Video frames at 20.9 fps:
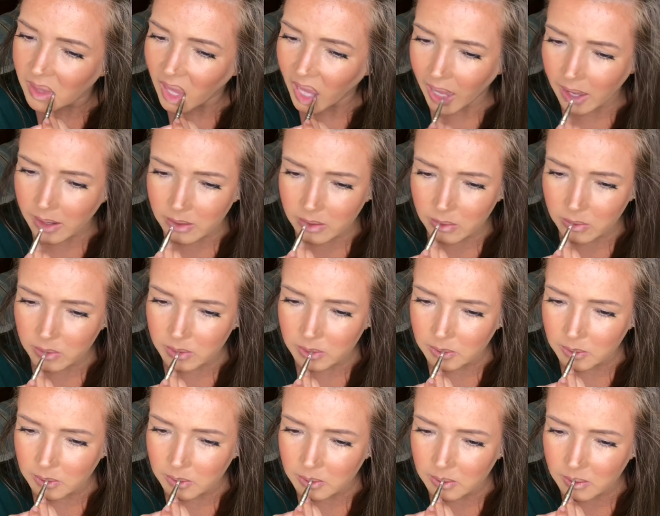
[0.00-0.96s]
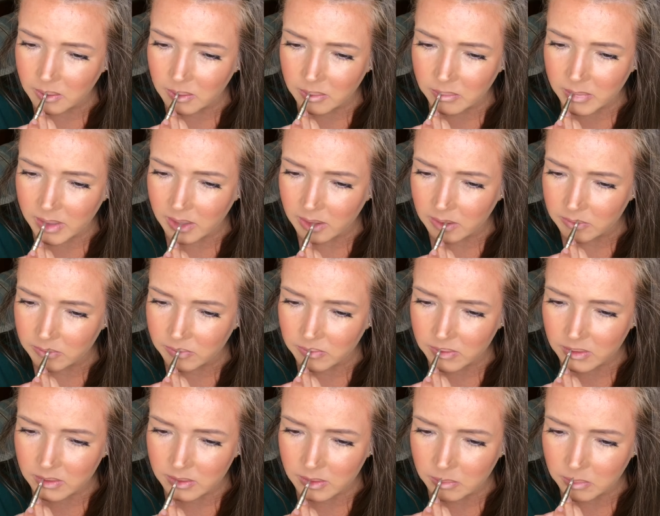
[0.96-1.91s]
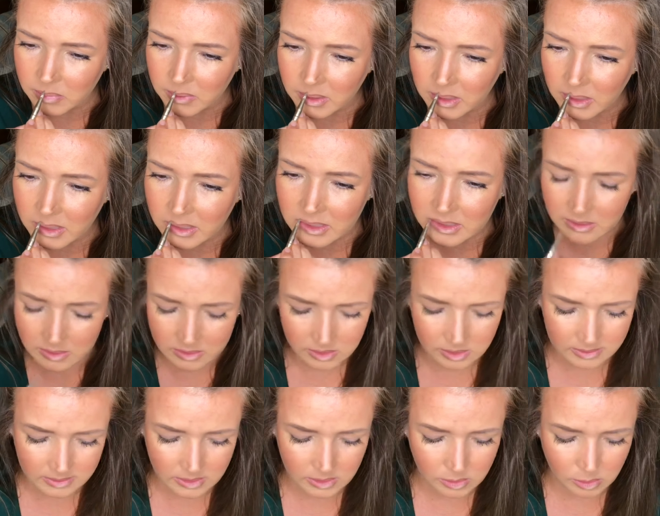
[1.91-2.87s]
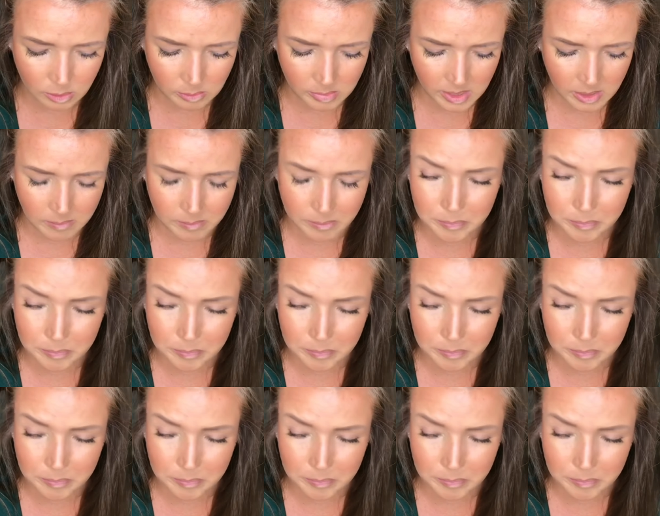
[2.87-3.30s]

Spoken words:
I go a little above the lip line, just a little bit.